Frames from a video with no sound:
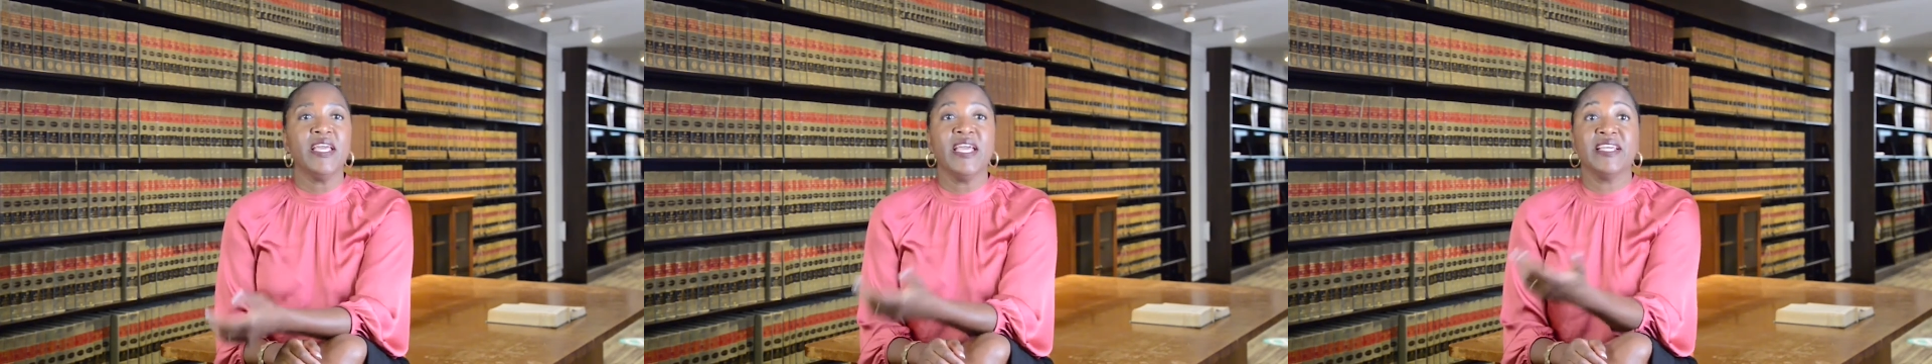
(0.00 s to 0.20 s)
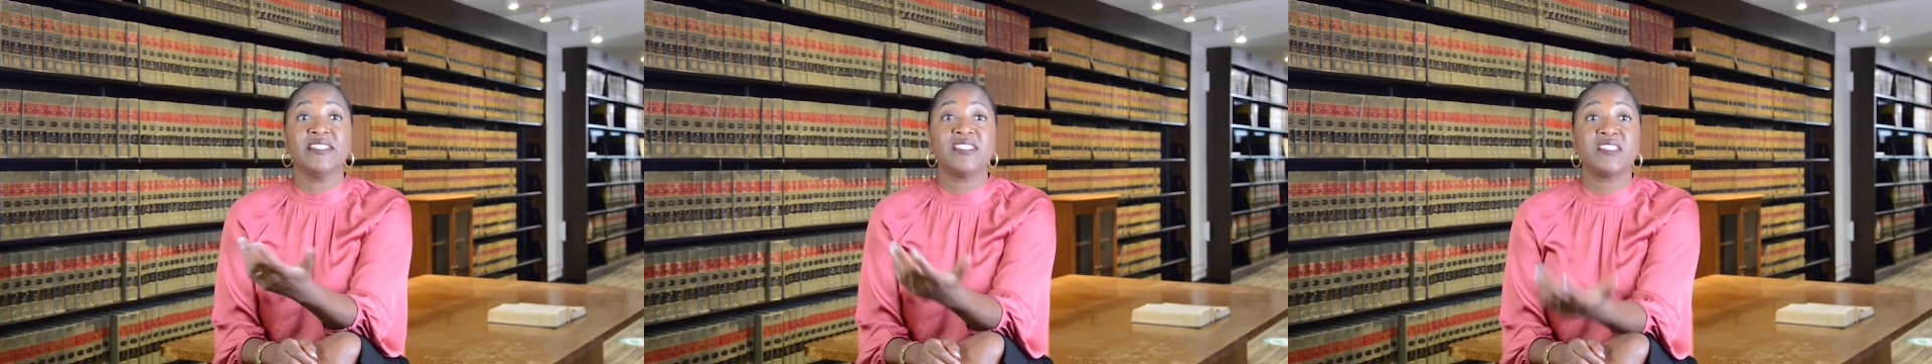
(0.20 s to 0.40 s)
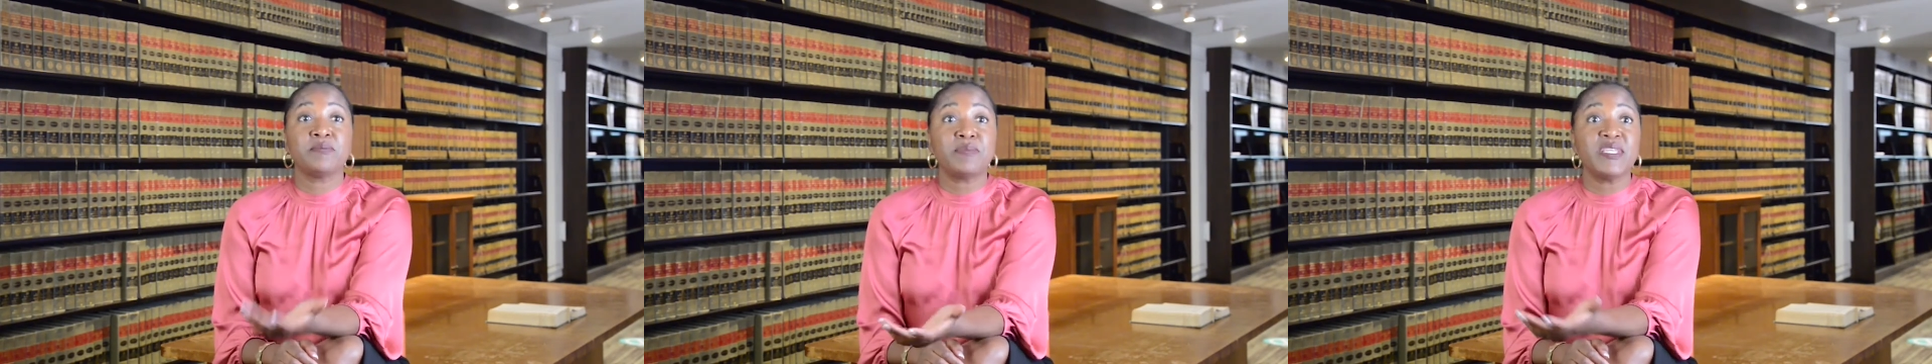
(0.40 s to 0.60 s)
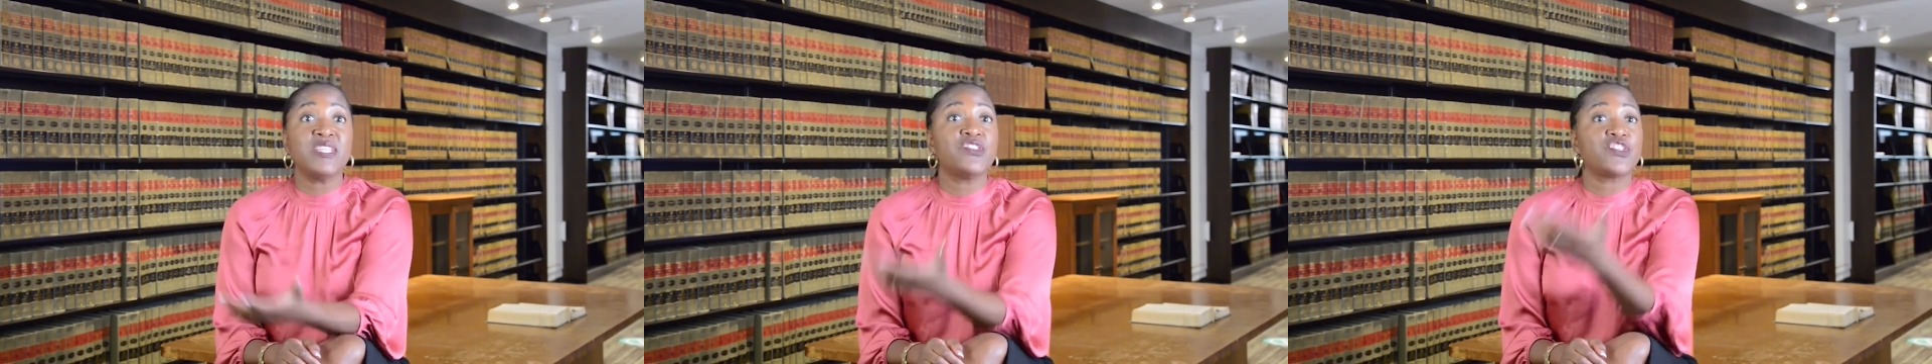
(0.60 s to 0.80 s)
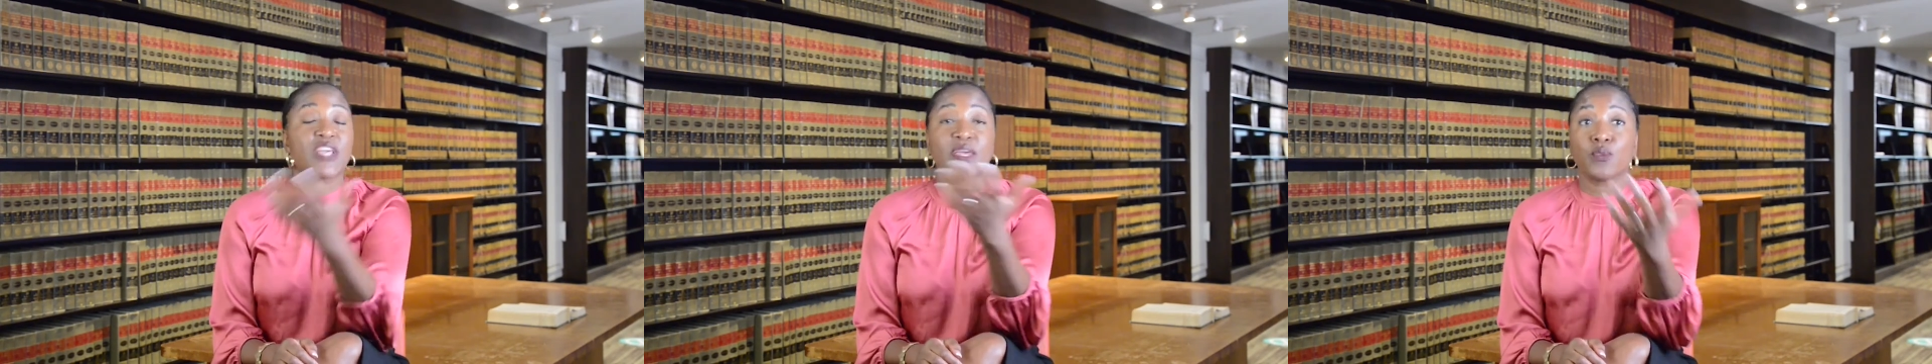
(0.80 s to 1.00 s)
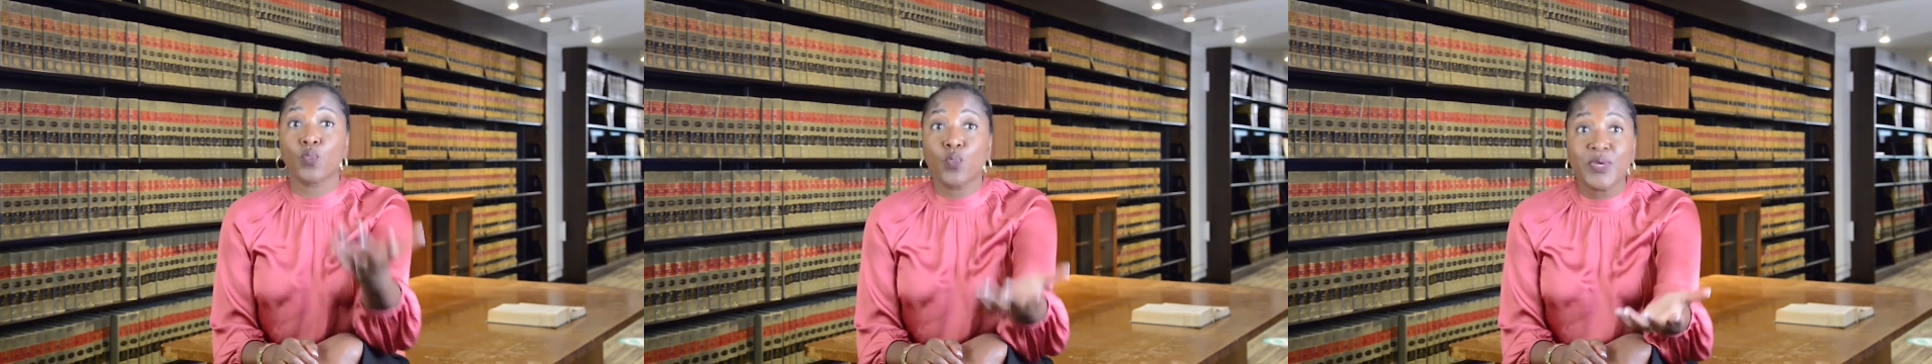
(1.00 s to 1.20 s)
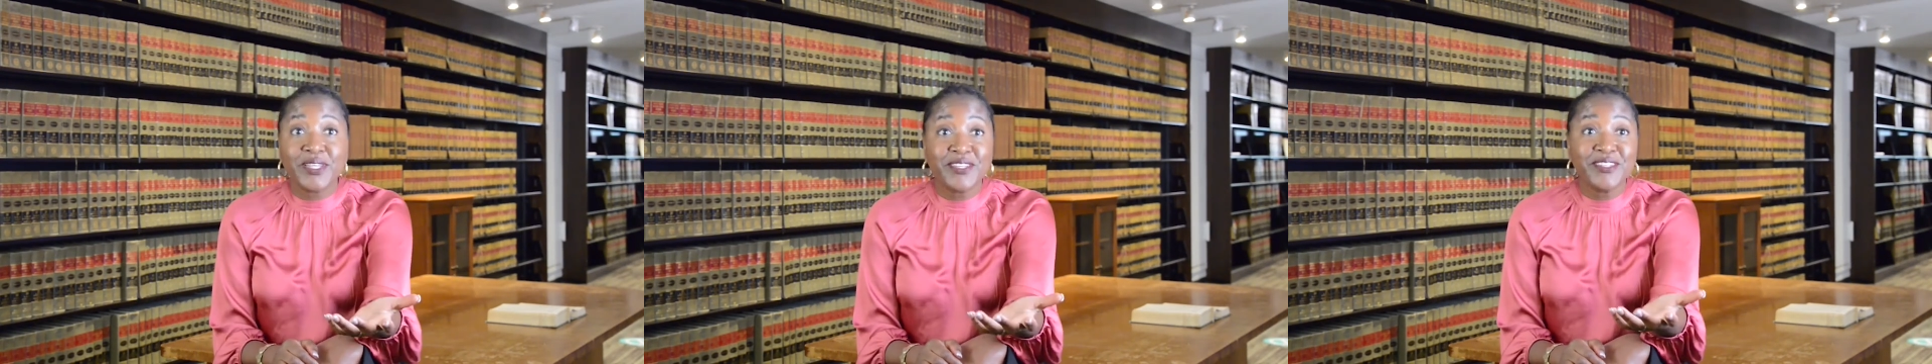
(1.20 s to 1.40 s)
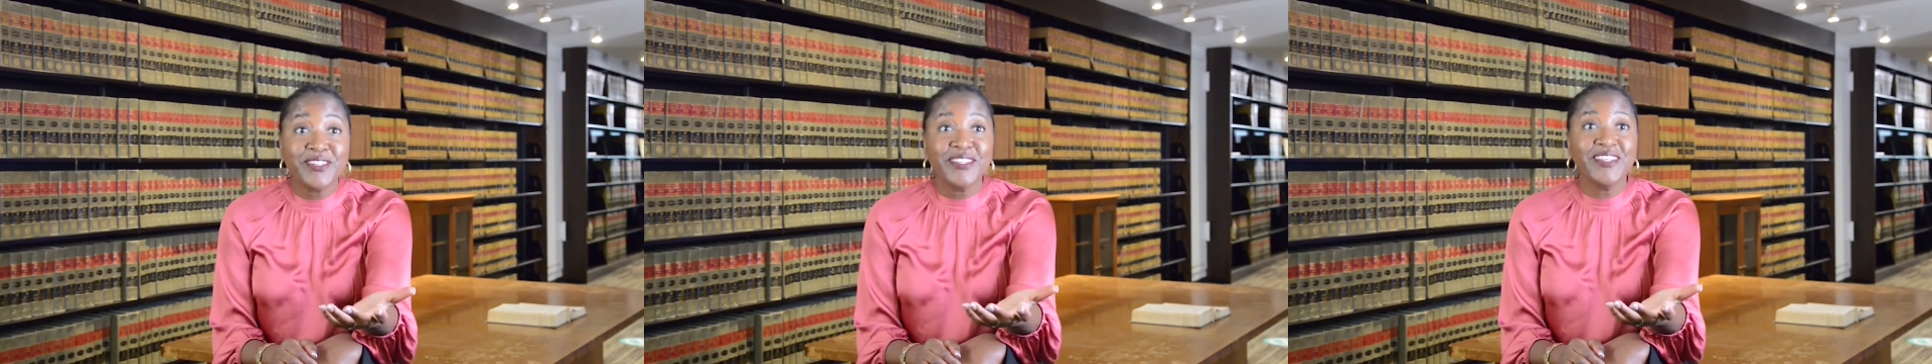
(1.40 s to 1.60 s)
and speech and
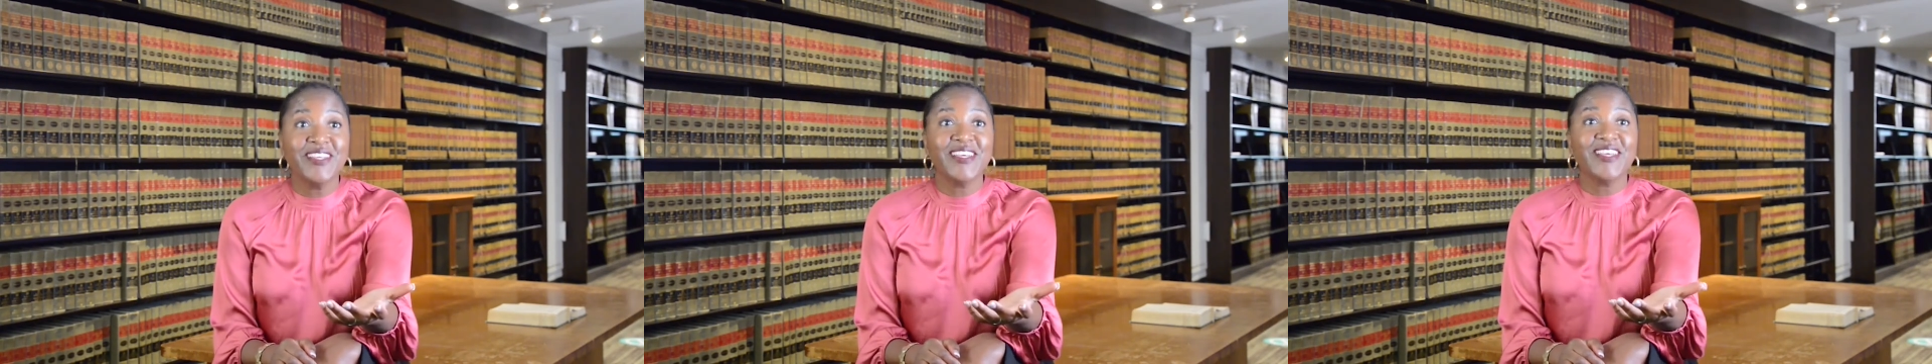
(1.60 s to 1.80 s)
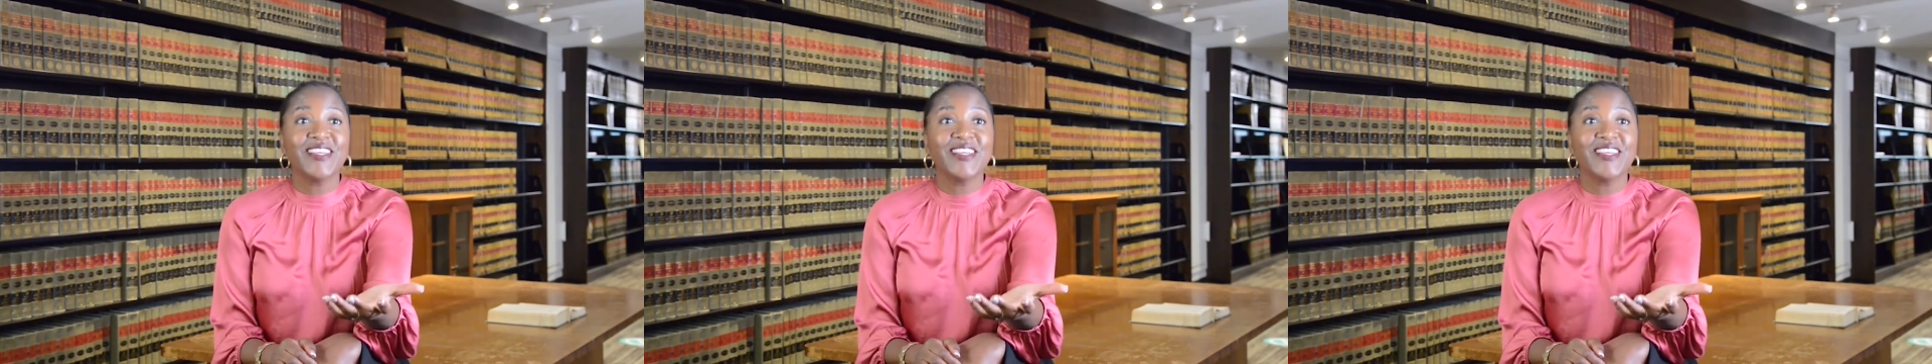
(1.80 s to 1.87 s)
will